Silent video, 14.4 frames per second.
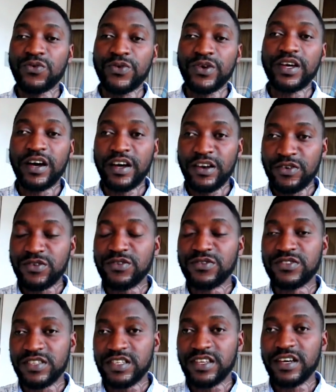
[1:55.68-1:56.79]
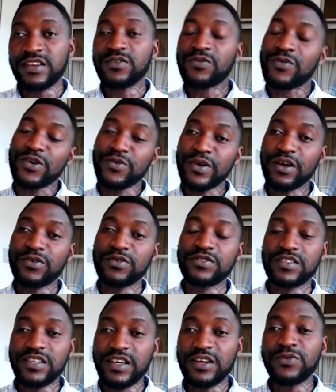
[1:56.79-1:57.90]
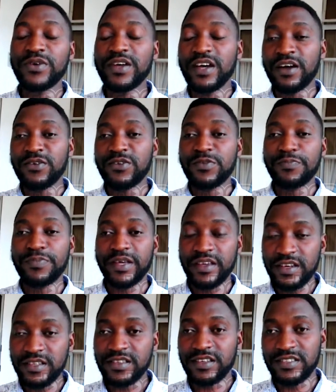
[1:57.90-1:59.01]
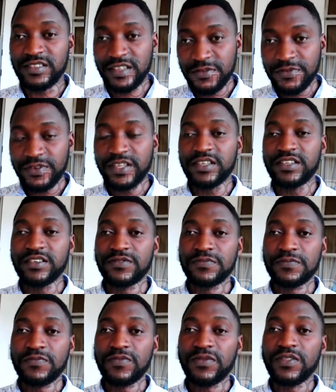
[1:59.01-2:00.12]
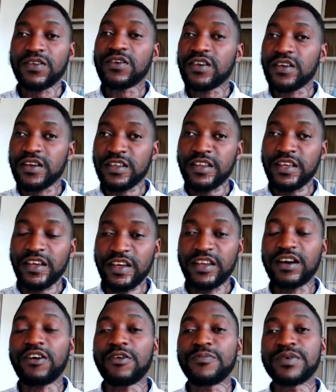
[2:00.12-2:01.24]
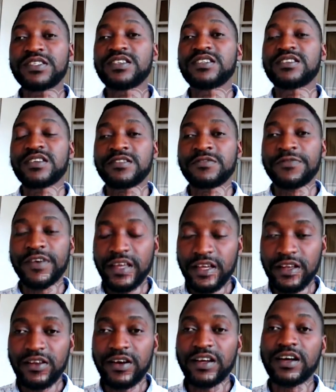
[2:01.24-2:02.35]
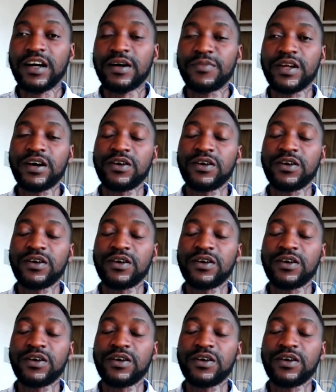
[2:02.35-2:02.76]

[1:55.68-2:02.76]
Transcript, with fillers: We are not considered. When we are considered, we are not paid successfully. In the end, our businesses fail and come